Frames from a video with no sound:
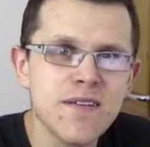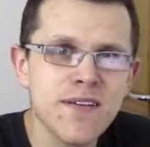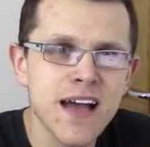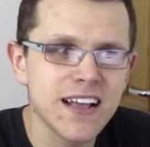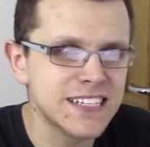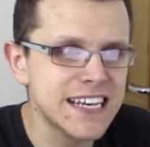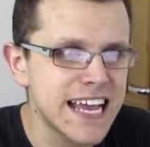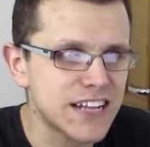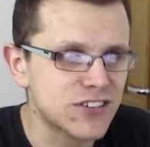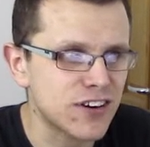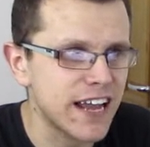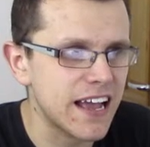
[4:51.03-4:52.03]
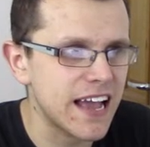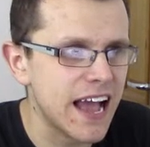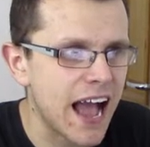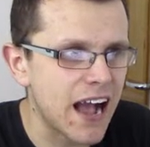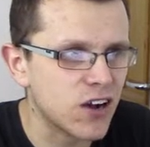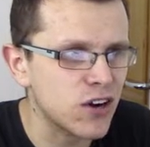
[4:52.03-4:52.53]
Oh, that's literally,
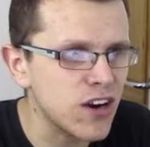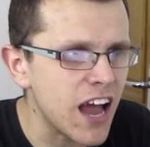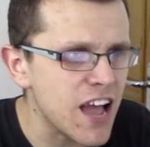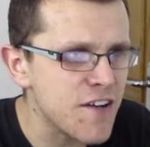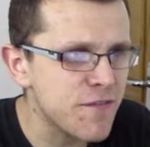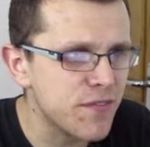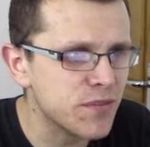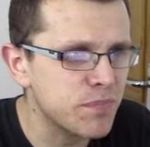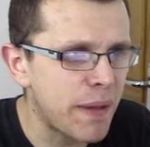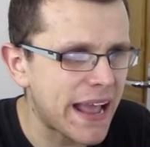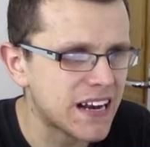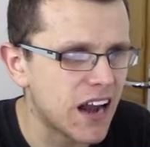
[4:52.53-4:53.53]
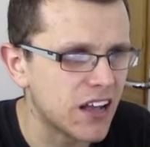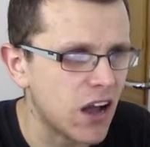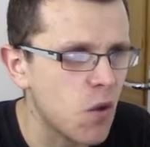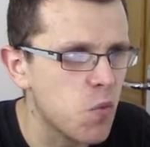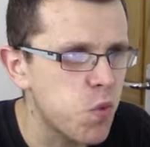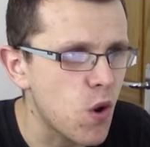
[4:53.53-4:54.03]
could I have picked like
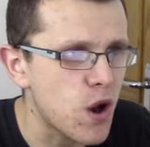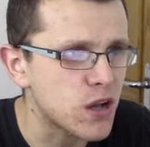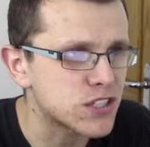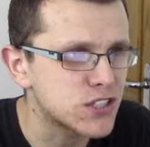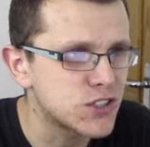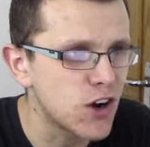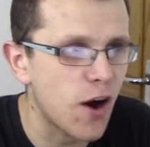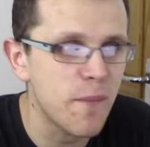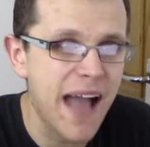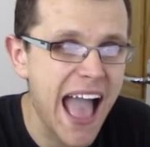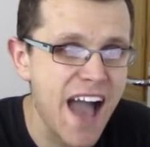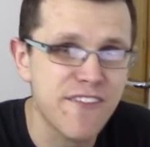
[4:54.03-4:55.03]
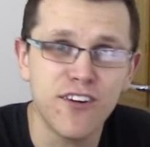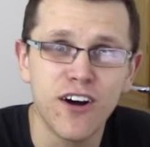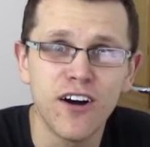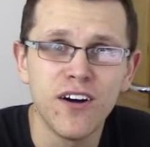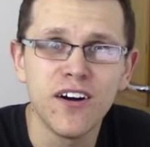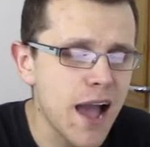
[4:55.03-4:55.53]
a worse job
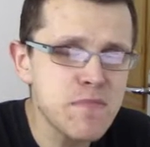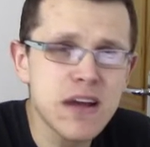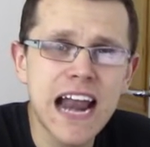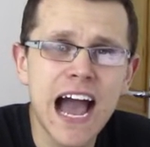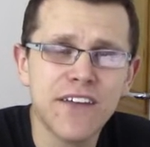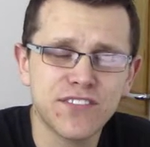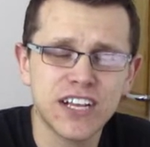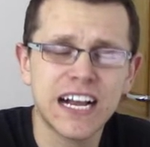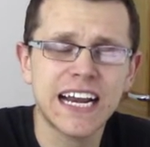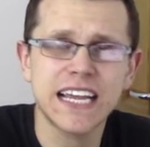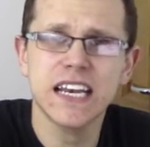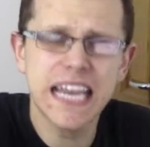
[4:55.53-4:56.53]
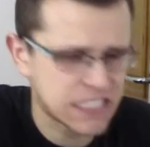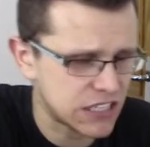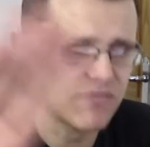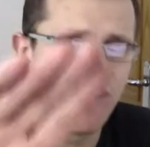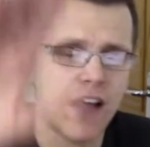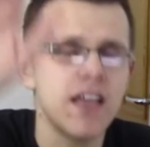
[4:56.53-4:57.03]
ever? I'm gonna have to clean,
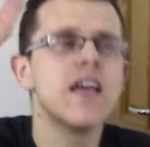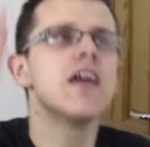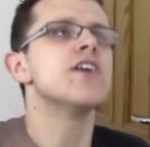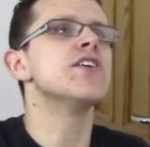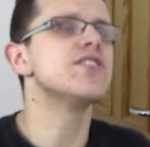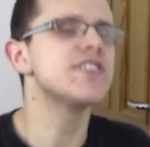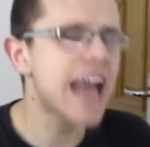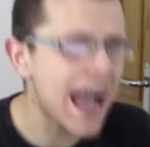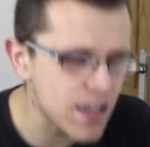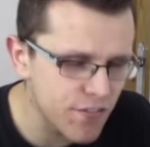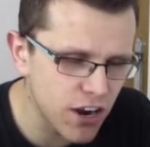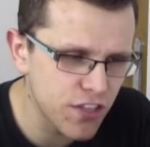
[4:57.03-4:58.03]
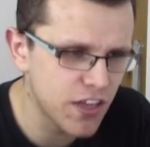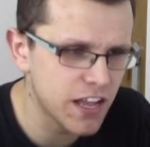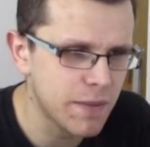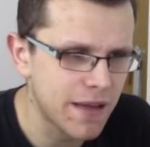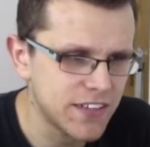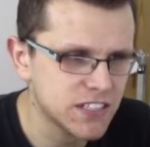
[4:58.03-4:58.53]
listen, right, now you've got to
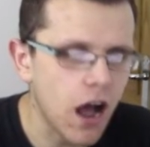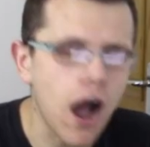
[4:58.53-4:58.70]
think about this.